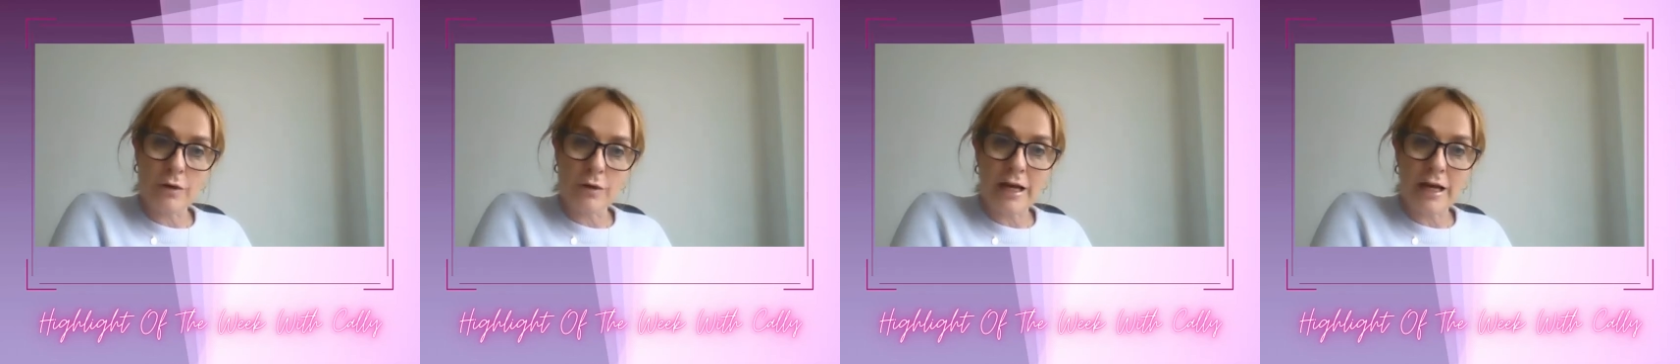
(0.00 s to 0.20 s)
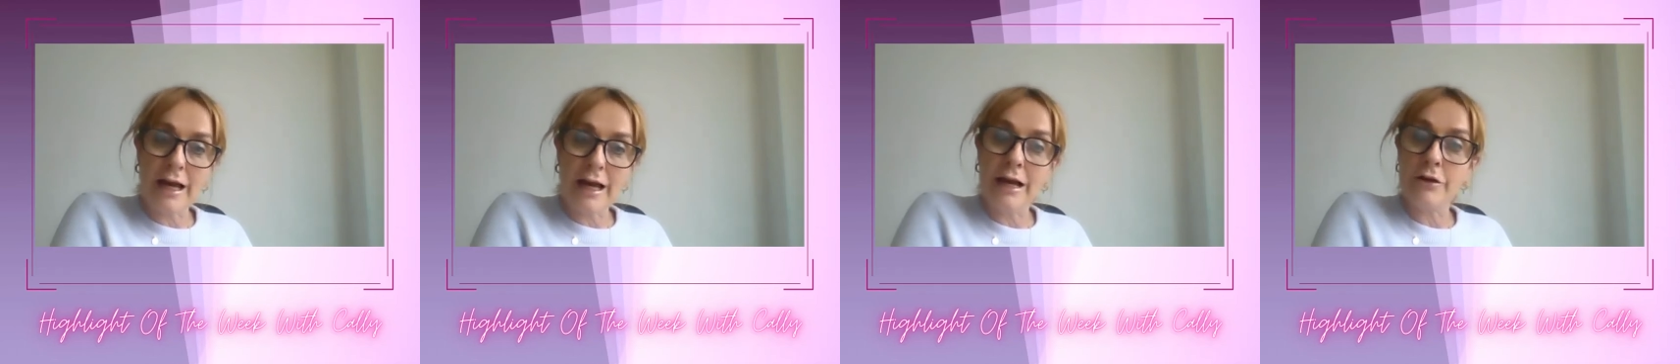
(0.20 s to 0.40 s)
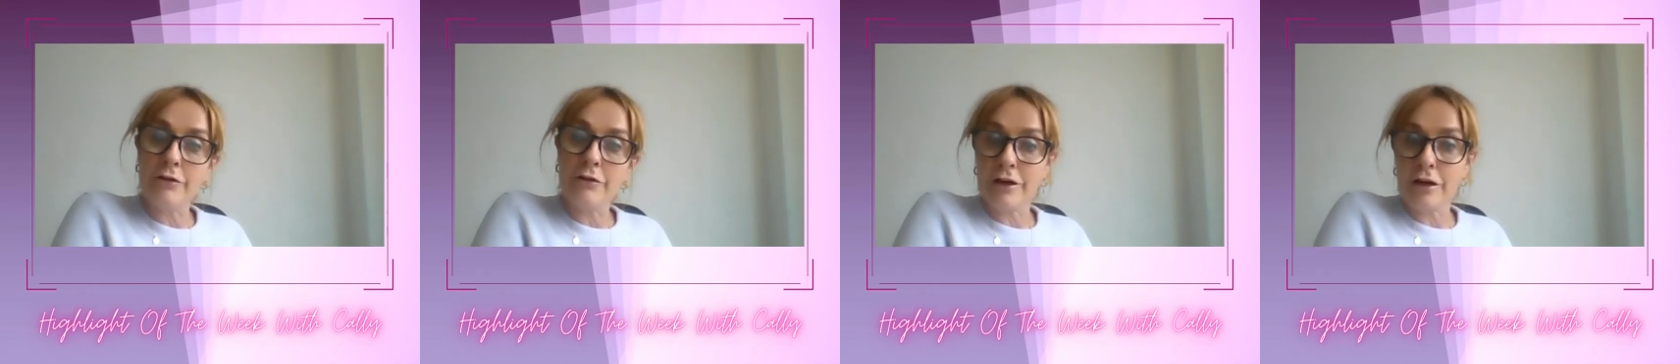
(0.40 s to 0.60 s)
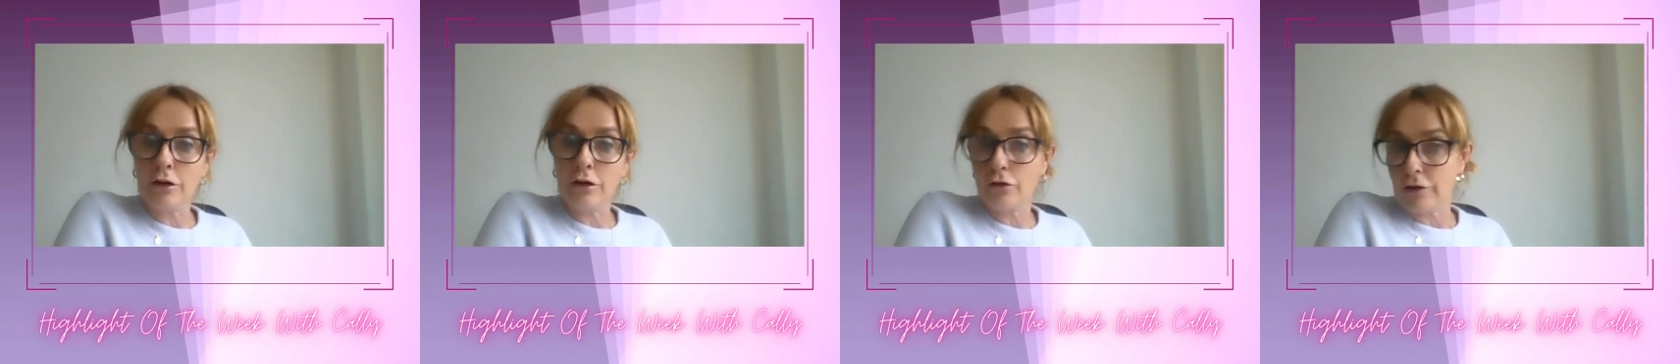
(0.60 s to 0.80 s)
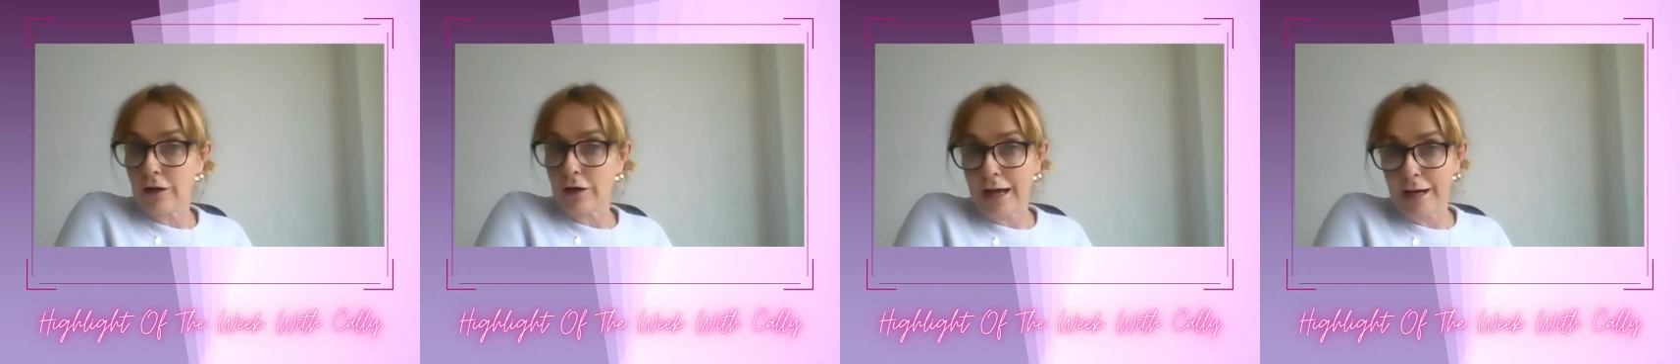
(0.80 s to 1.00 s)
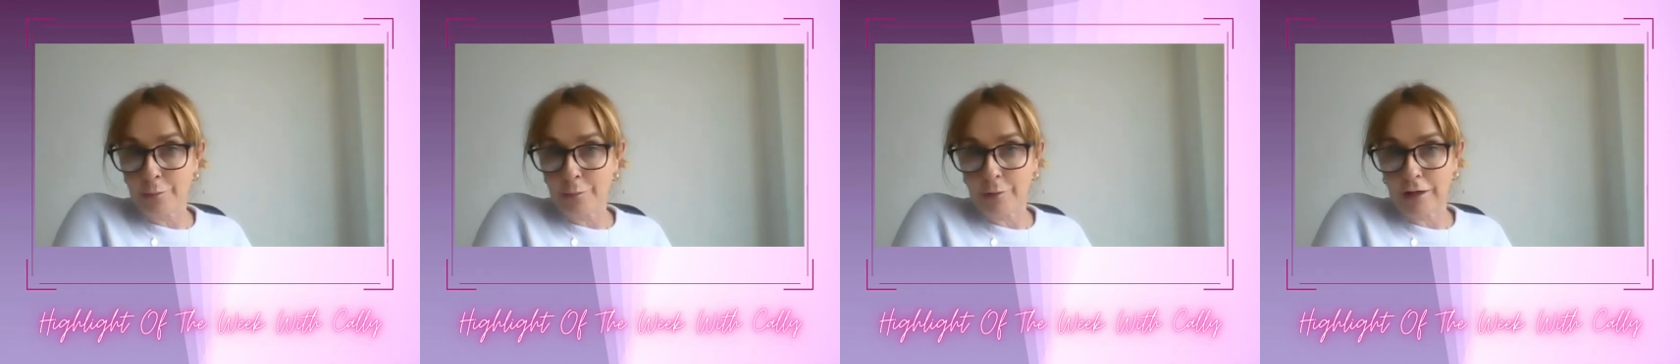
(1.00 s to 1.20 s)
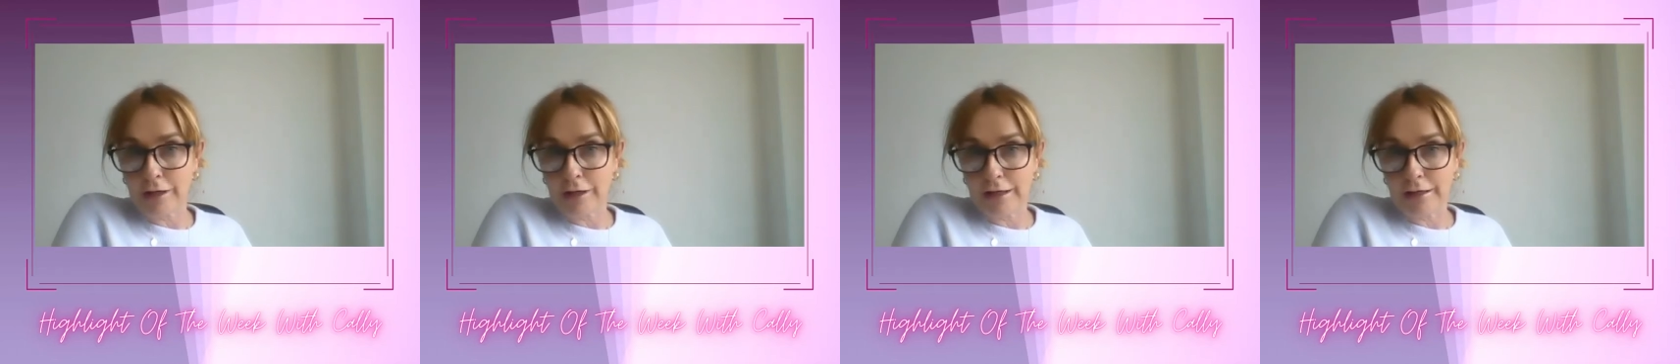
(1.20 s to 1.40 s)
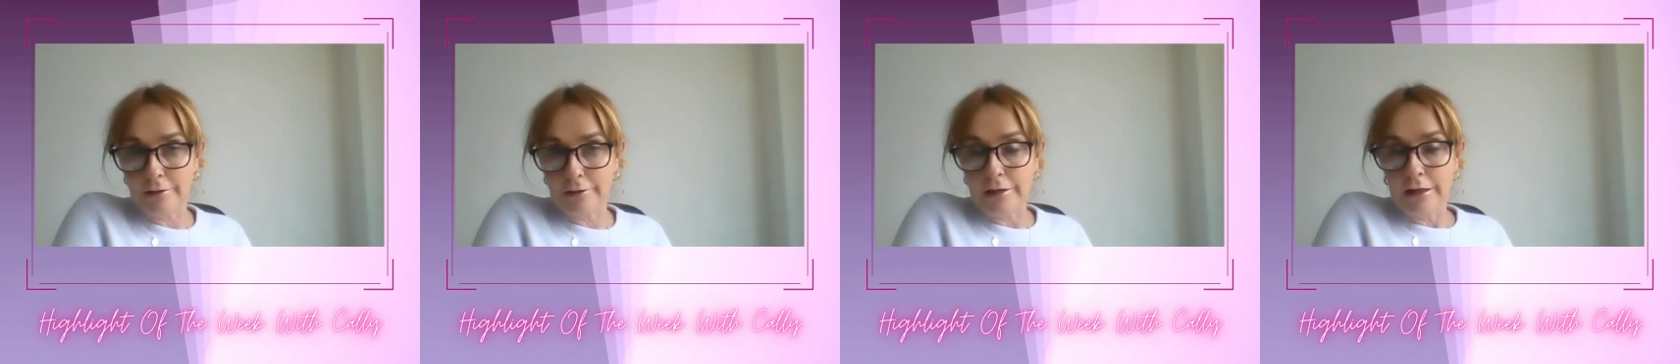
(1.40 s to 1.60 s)
we can't feel
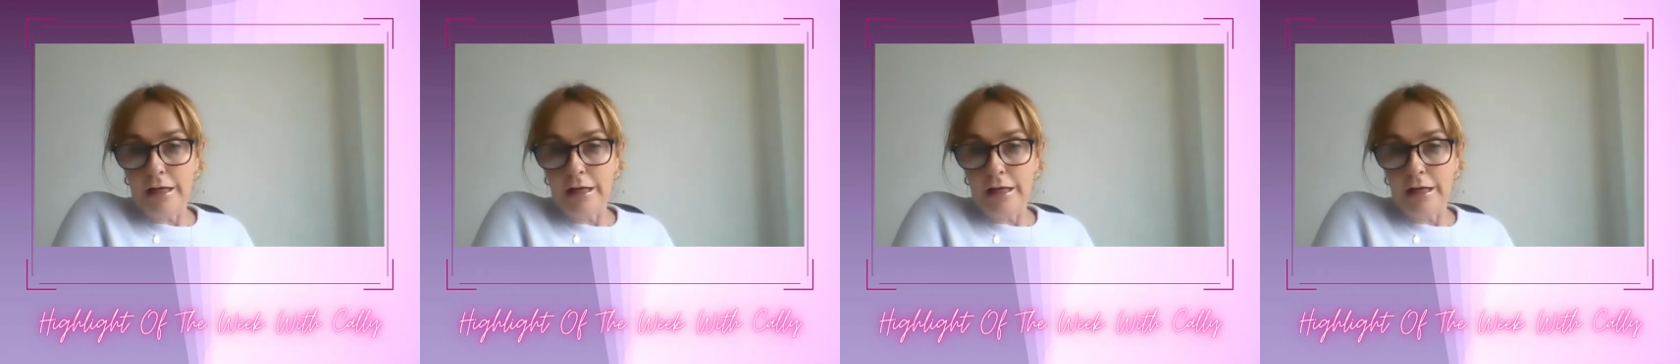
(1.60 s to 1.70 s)
unhappy.